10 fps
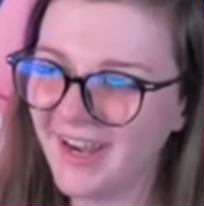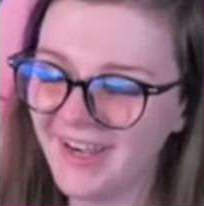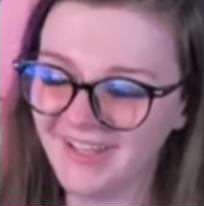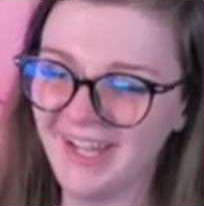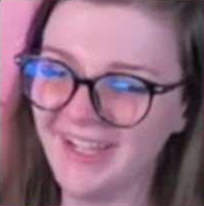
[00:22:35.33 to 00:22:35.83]

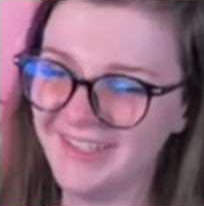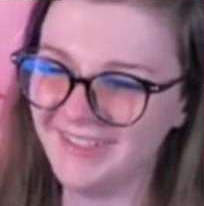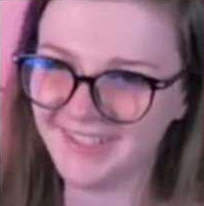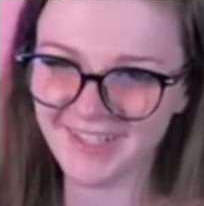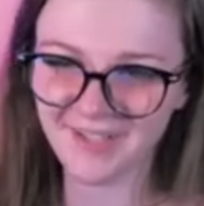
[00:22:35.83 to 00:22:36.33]
I...
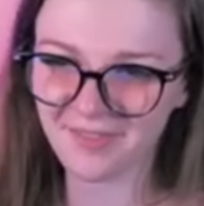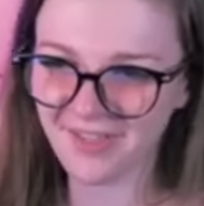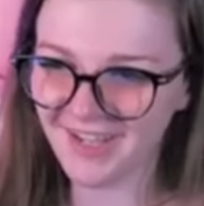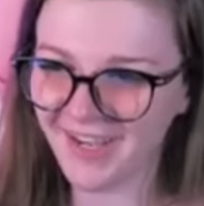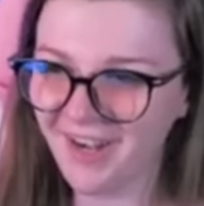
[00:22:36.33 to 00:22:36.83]

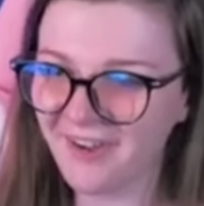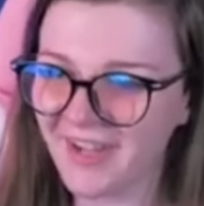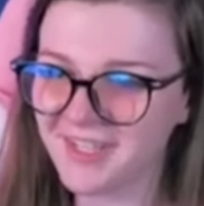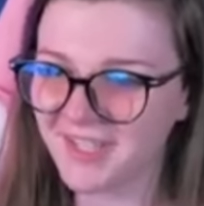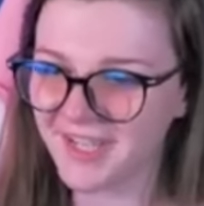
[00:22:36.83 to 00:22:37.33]
I don't know.
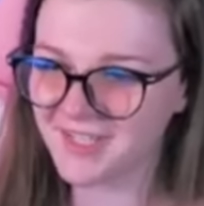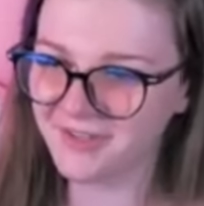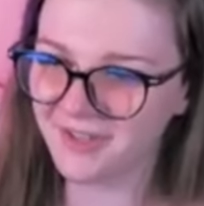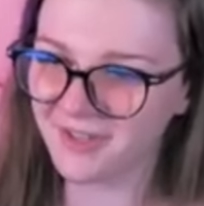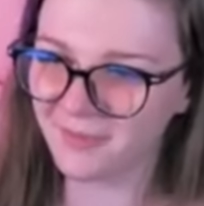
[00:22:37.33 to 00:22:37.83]
I, I do know that